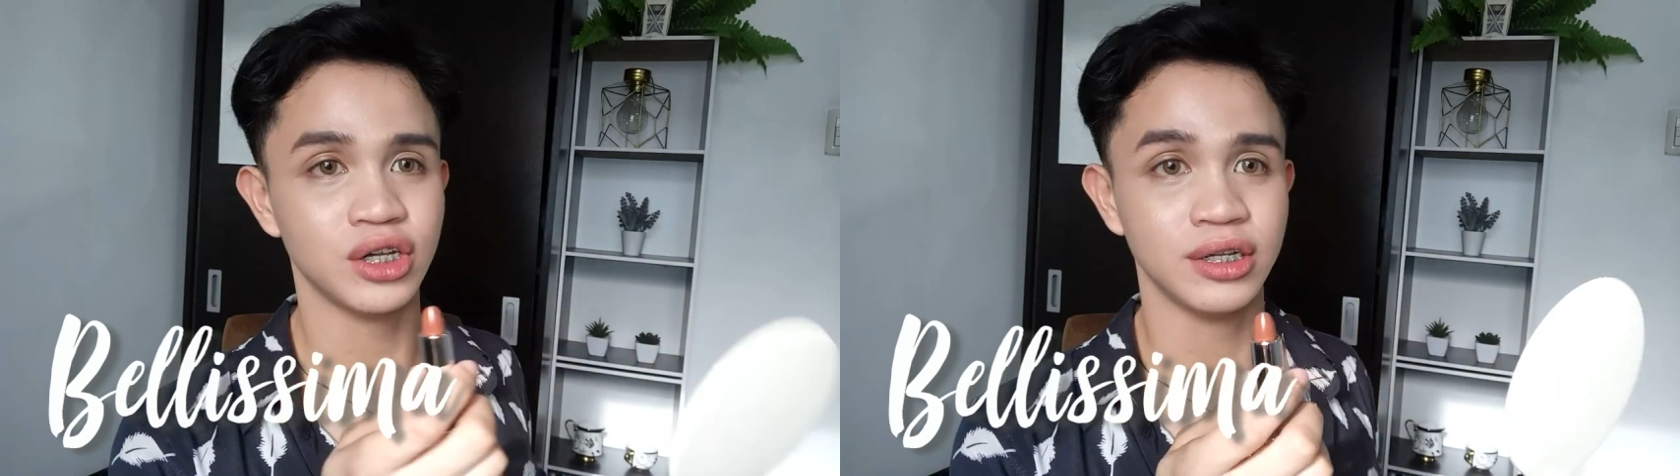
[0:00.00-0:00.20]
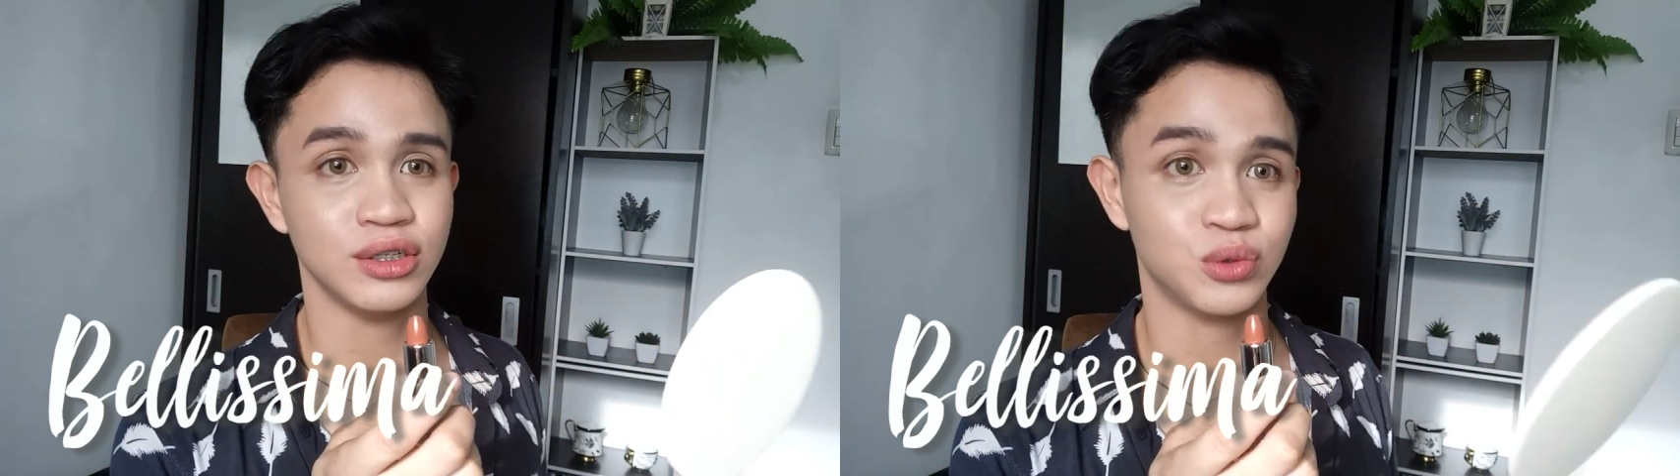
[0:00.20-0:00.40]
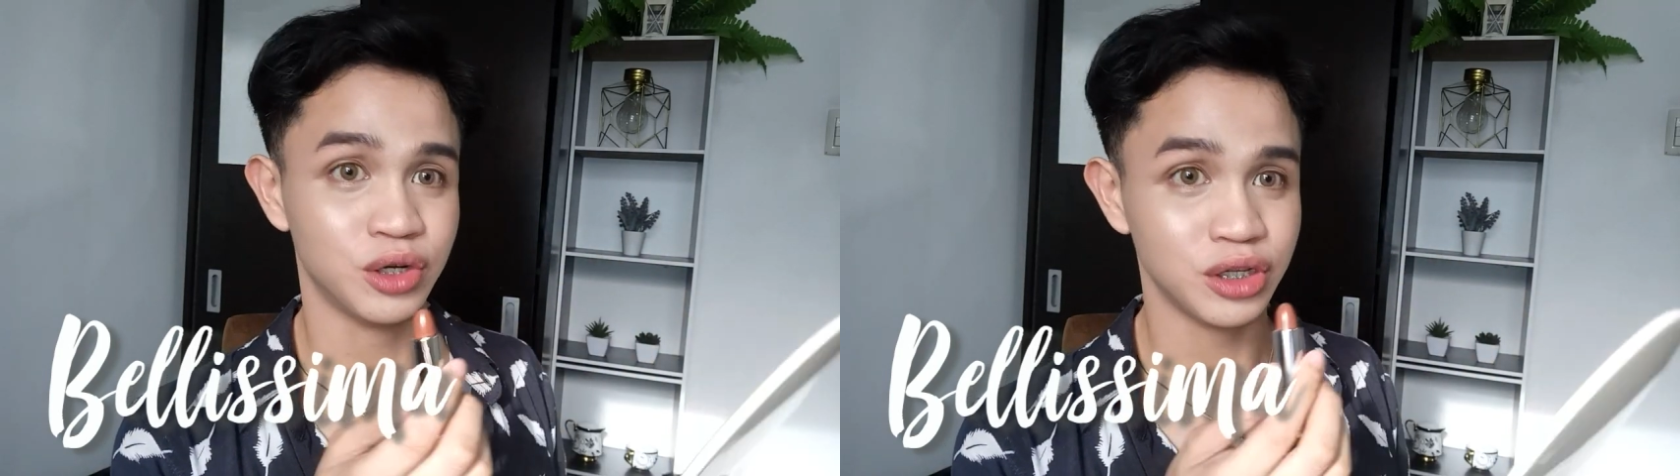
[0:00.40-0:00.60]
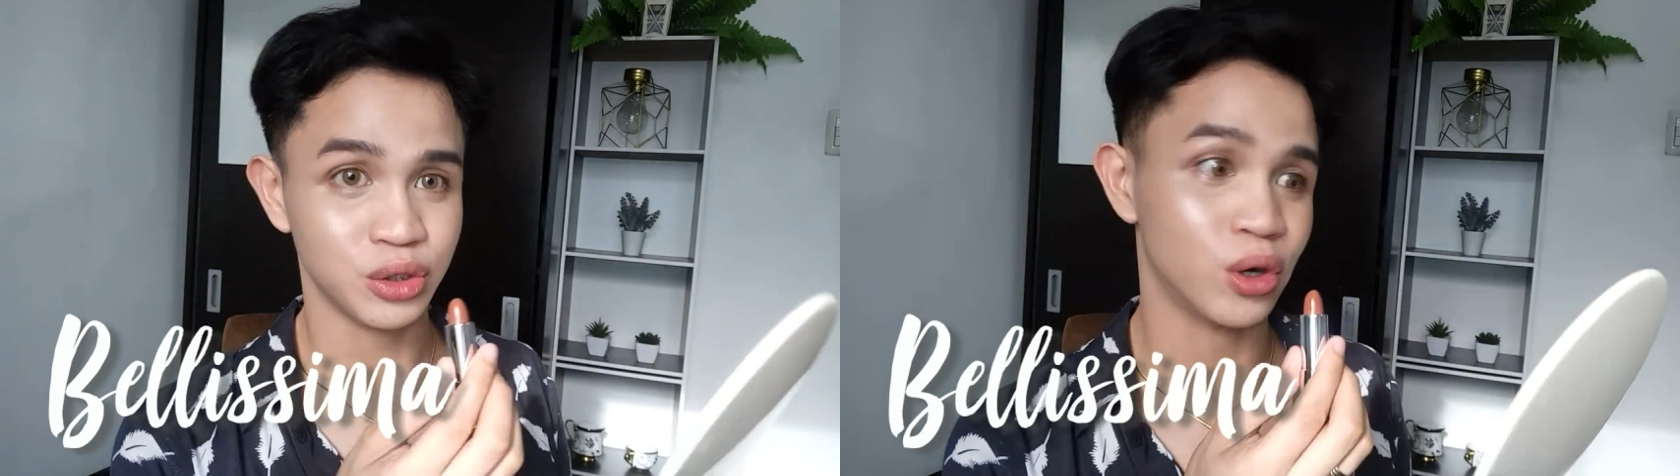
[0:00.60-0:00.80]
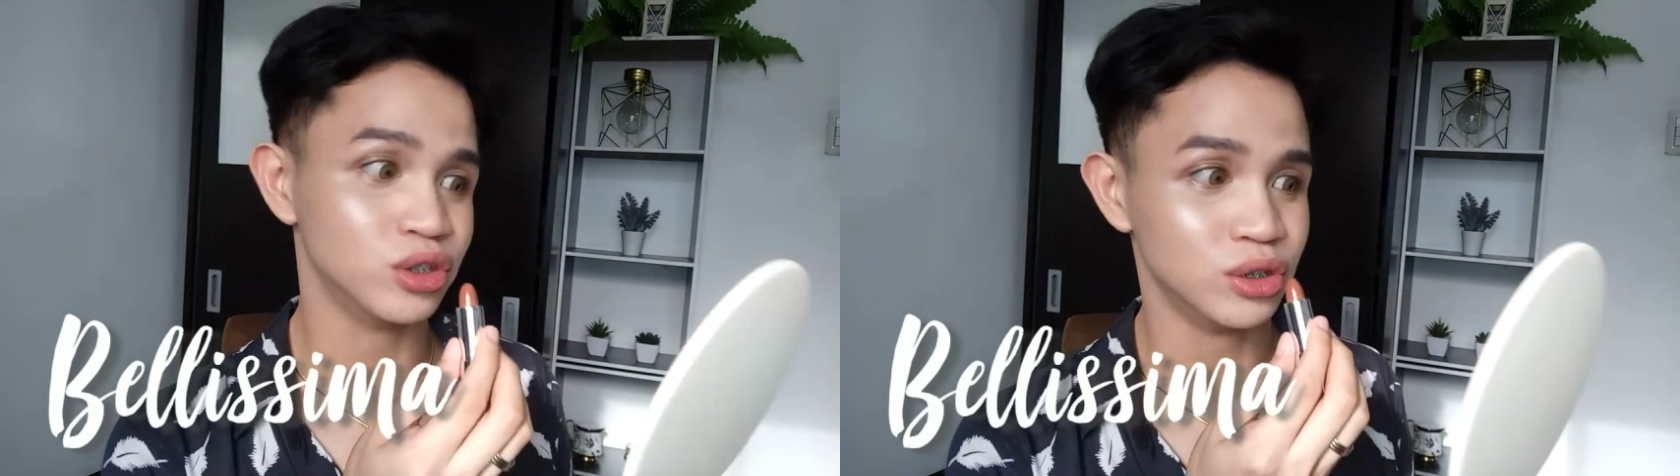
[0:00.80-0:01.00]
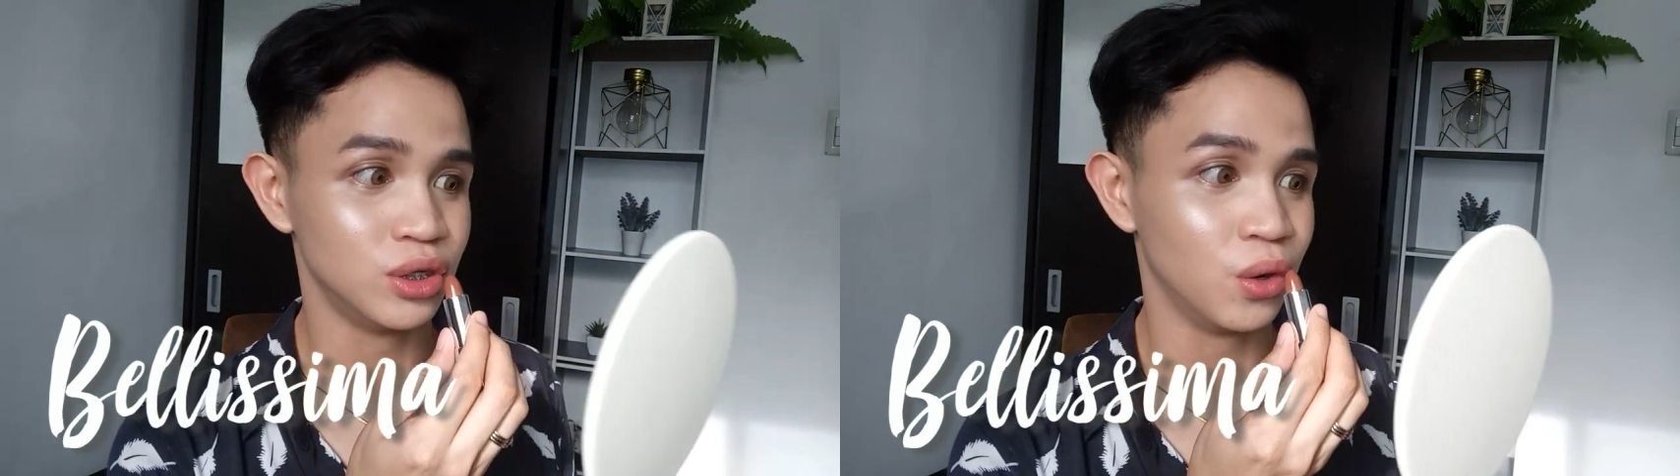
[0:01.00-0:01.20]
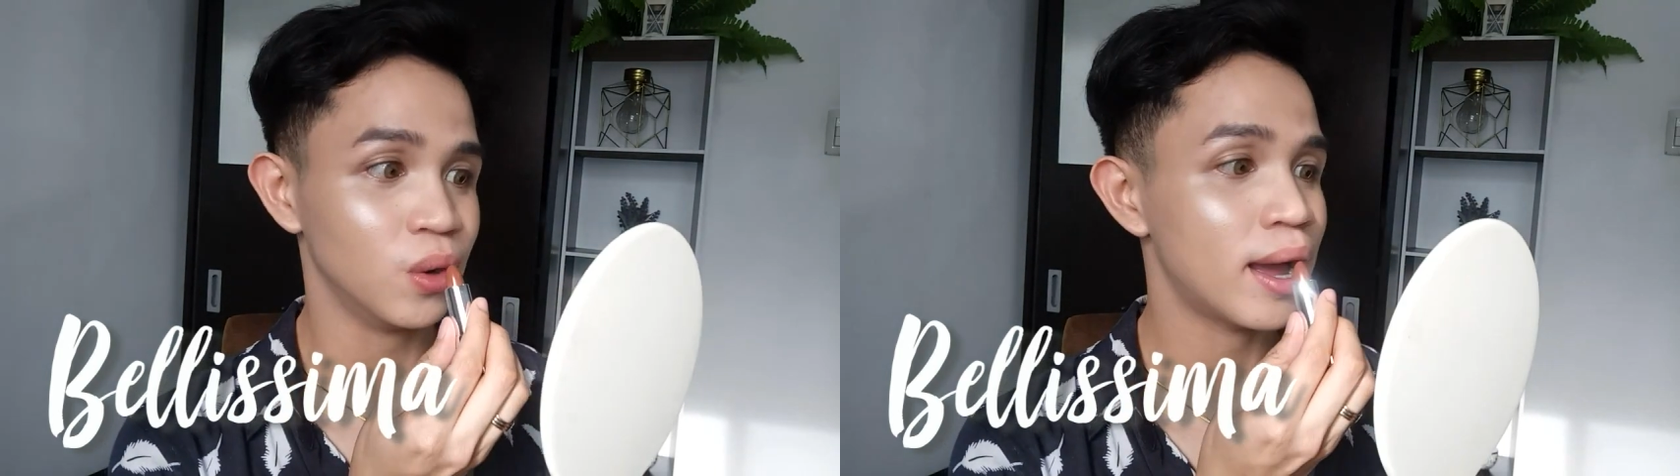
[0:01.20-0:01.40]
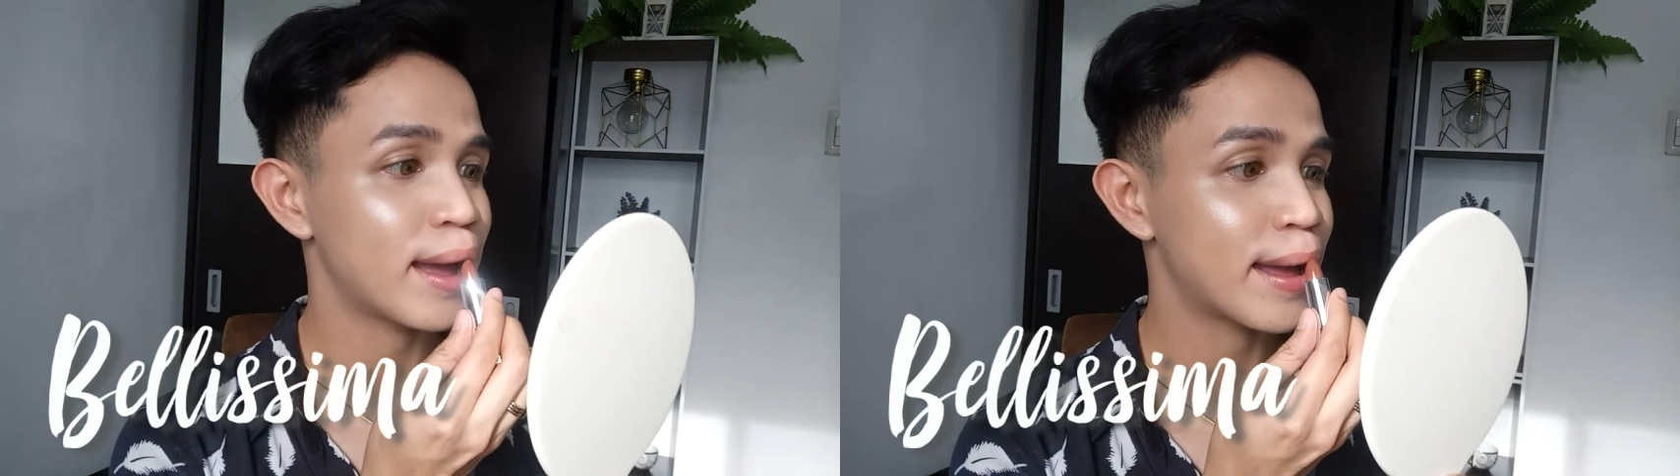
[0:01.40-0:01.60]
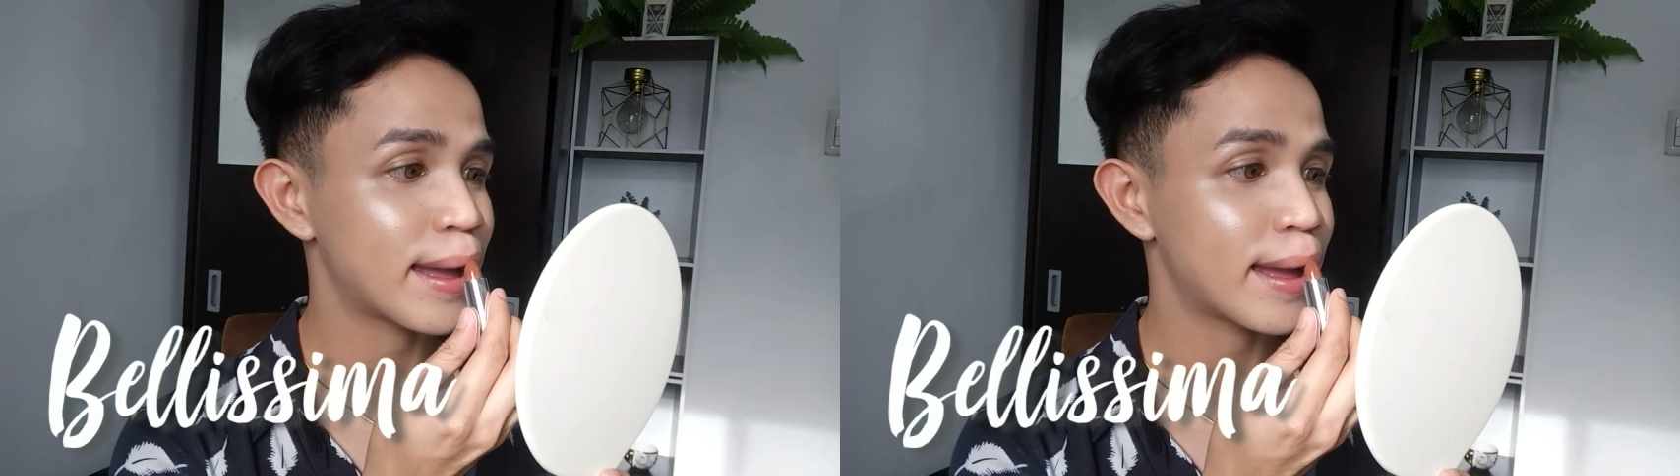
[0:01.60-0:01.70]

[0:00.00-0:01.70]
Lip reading: shade is really gorgeous though.